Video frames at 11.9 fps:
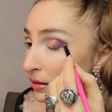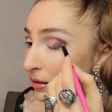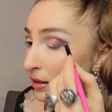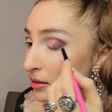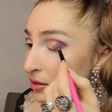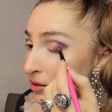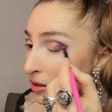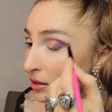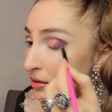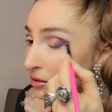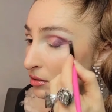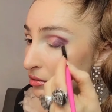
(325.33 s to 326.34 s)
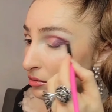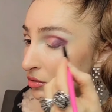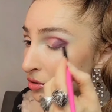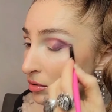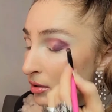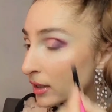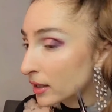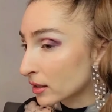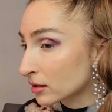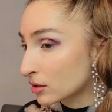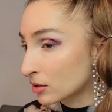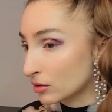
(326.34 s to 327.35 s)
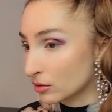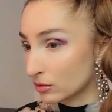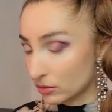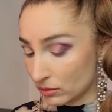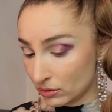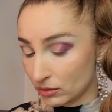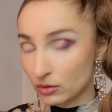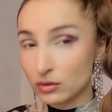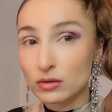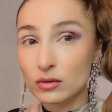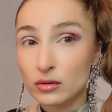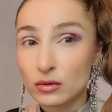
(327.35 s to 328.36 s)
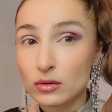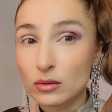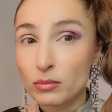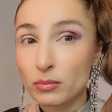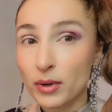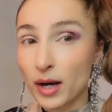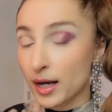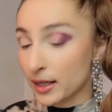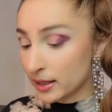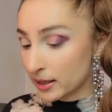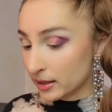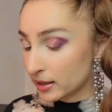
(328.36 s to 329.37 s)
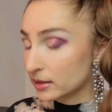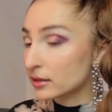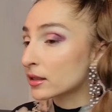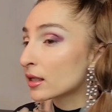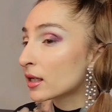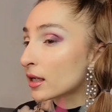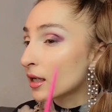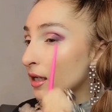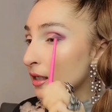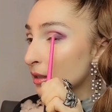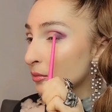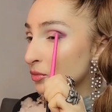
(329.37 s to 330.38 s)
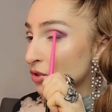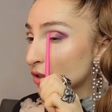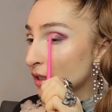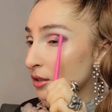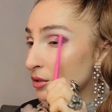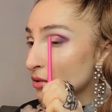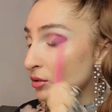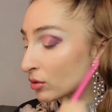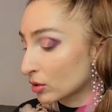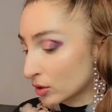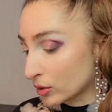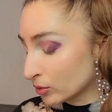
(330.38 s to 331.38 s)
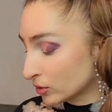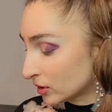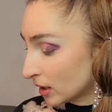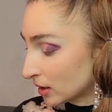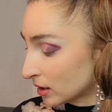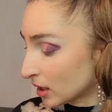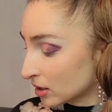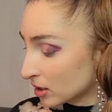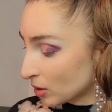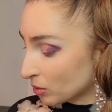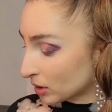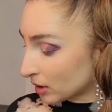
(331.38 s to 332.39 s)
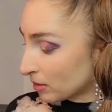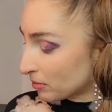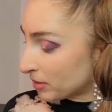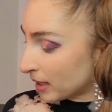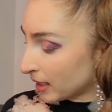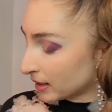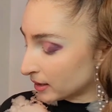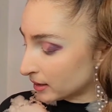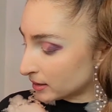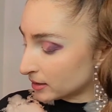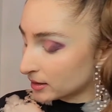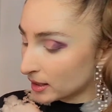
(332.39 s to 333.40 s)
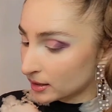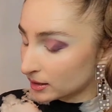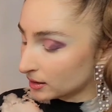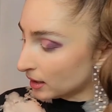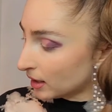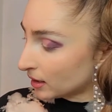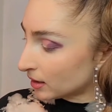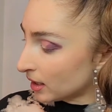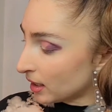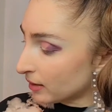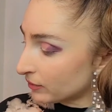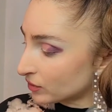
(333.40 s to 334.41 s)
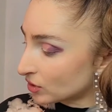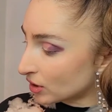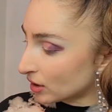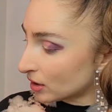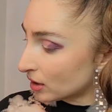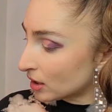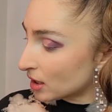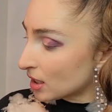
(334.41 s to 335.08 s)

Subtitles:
I just trying to pack, and I'm trying to not lose that color. I will come back in a second, and after